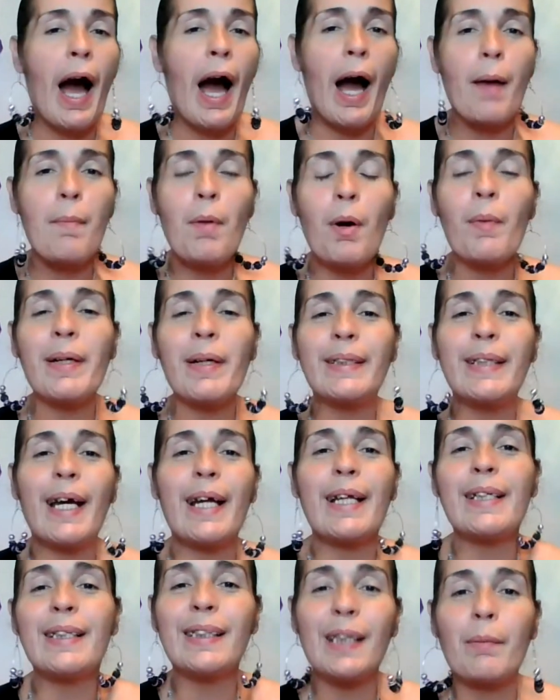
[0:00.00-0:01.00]
I'm always
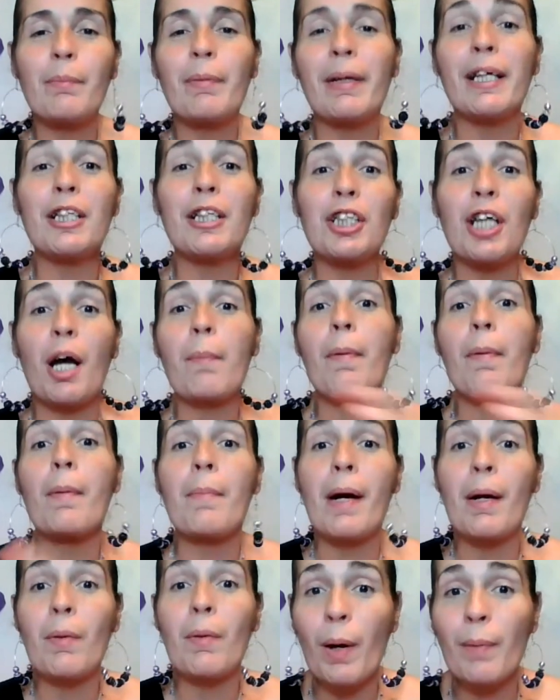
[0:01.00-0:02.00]
getting somebody to shop
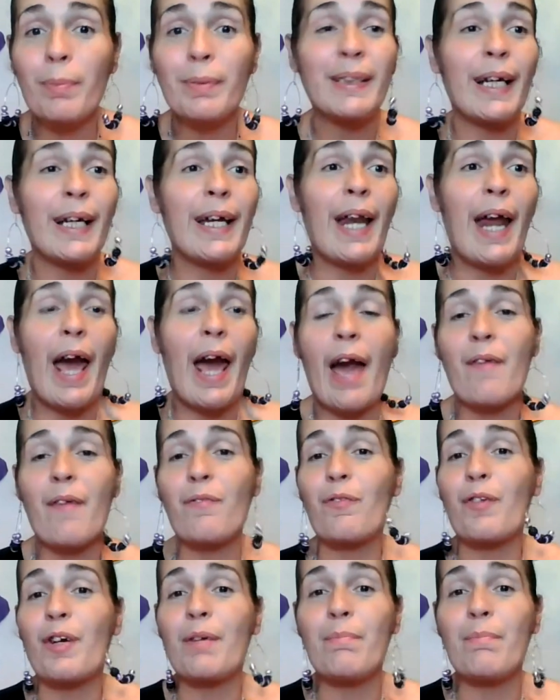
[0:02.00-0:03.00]
on my website
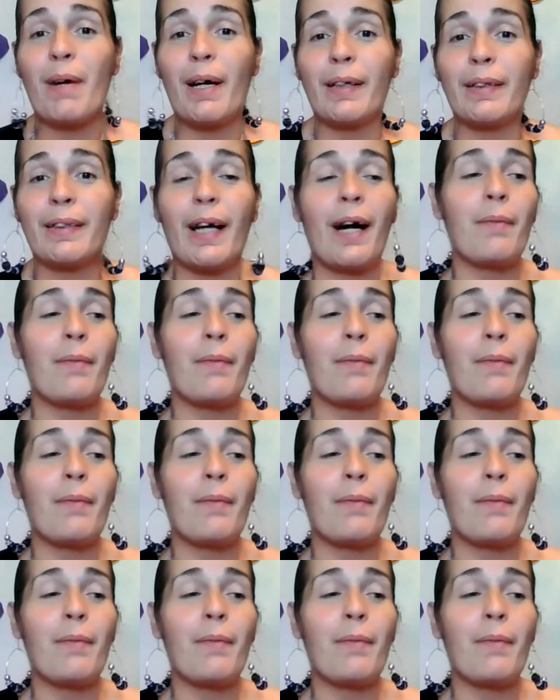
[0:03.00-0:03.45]
every month.